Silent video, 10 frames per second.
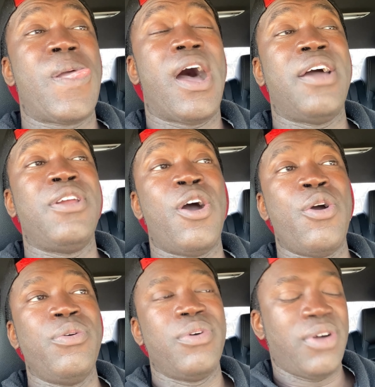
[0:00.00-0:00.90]
I
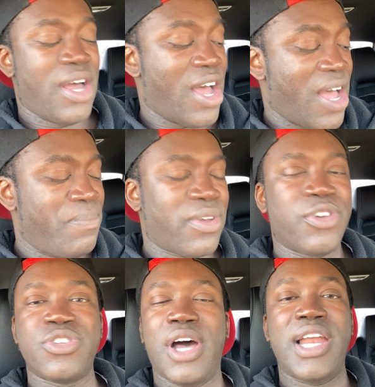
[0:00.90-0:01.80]
know
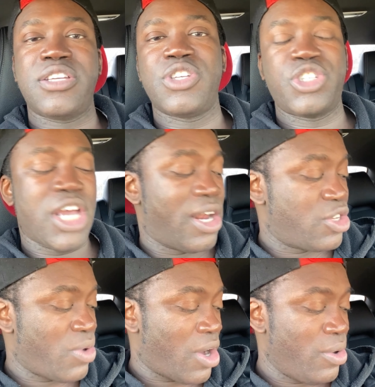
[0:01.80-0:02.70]
because um, I listen to Chael
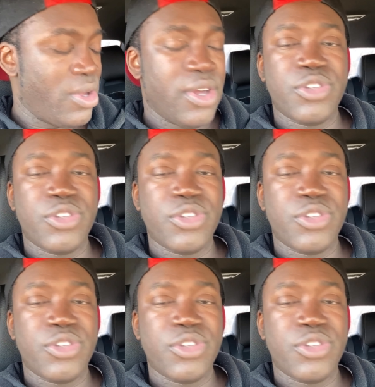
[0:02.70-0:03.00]
as well.